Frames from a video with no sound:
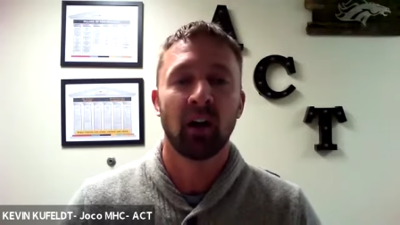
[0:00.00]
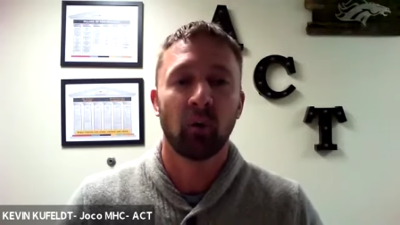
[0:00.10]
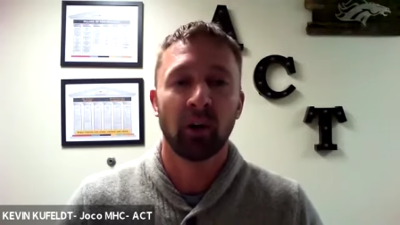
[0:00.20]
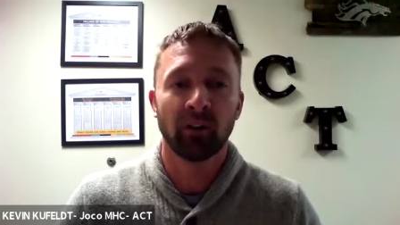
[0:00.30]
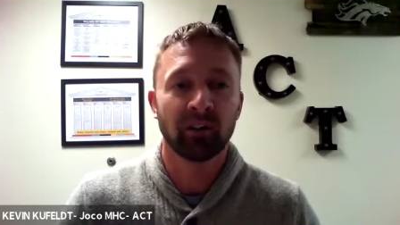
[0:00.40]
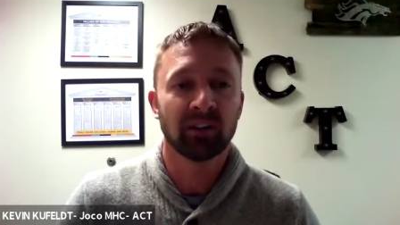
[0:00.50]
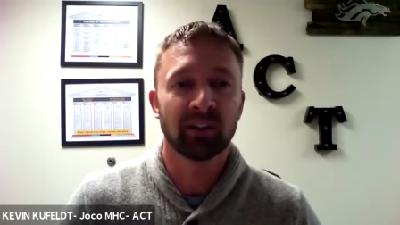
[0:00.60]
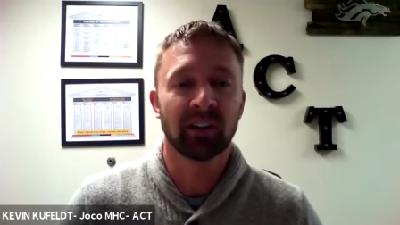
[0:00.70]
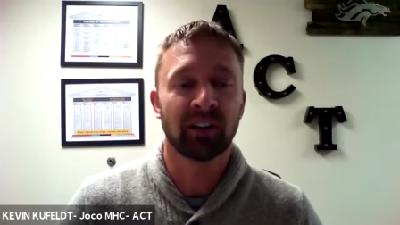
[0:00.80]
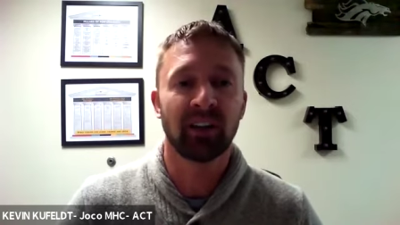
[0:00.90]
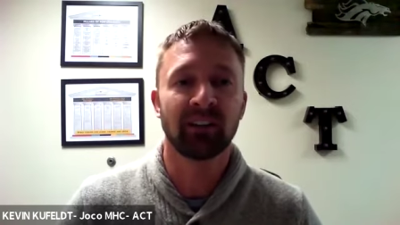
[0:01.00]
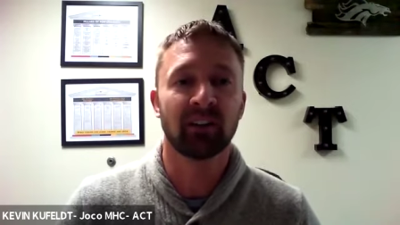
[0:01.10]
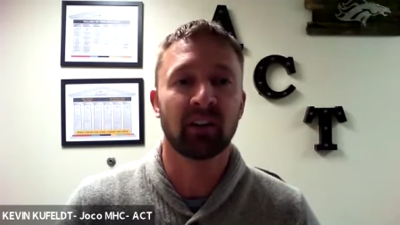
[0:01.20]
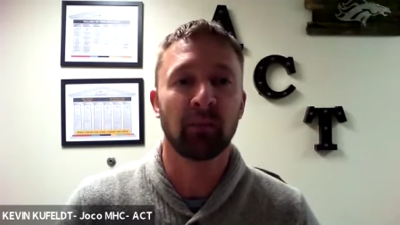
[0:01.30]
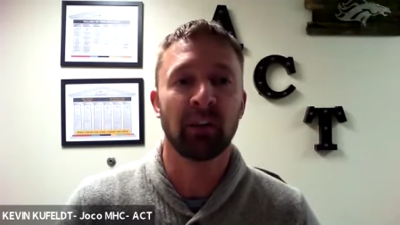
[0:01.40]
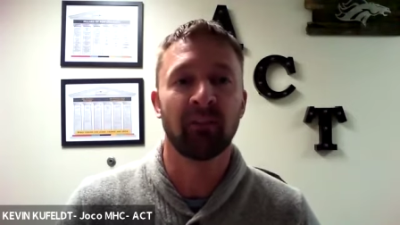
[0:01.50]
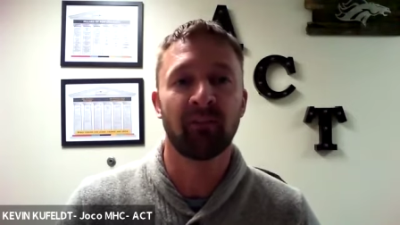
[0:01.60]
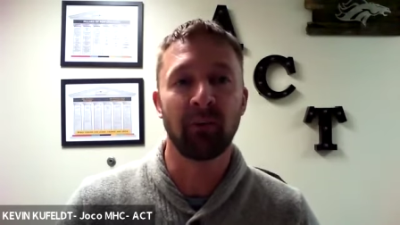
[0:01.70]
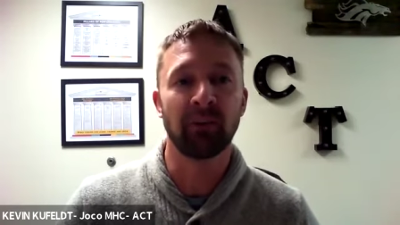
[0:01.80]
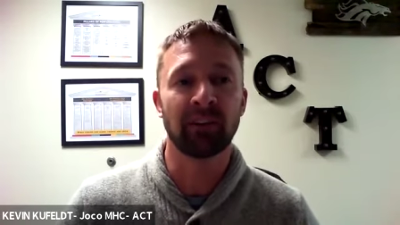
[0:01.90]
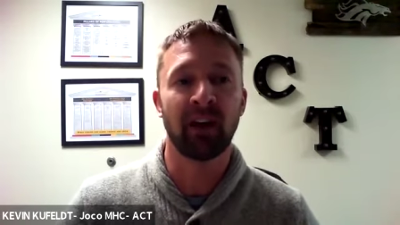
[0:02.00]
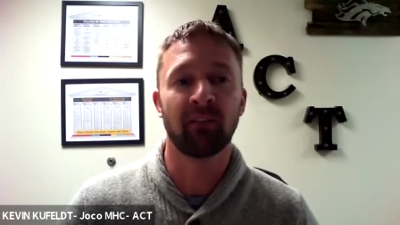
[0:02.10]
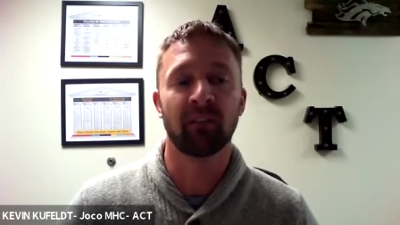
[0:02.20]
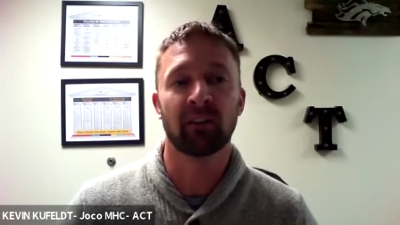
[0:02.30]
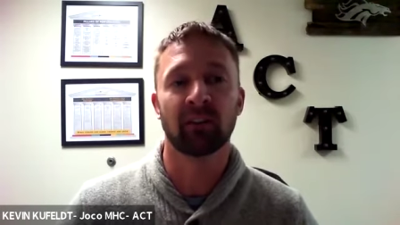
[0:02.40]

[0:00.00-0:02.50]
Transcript: We also just get kids that are coming that families have